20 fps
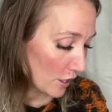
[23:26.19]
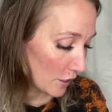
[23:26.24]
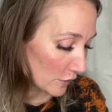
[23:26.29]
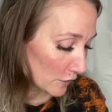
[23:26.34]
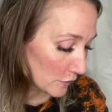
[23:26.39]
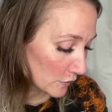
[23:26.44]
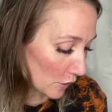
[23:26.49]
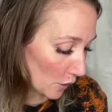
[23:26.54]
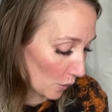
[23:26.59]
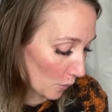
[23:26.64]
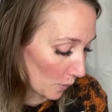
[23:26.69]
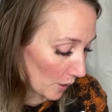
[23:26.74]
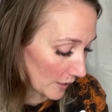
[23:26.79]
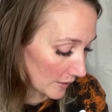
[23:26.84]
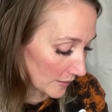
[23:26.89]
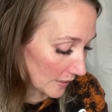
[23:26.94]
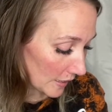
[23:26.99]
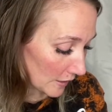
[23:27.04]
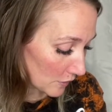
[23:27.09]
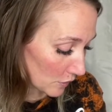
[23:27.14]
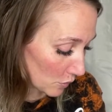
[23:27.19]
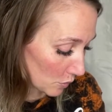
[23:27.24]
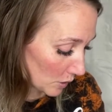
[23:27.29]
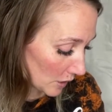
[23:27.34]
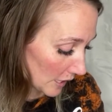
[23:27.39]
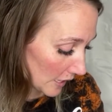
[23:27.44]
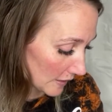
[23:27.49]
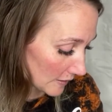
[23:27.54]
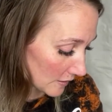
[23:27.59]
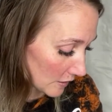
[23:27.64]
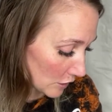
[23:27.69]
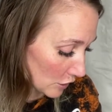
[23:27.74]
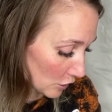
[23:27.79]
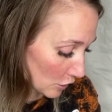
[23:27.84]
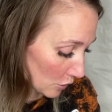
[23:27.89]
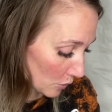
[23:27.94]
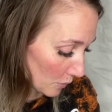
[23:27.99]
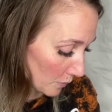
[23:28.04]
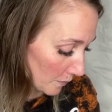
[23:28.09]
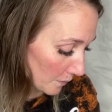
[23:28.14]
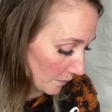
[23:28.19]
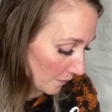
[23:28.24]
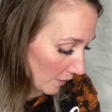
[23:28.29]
so it takes 3 days to do.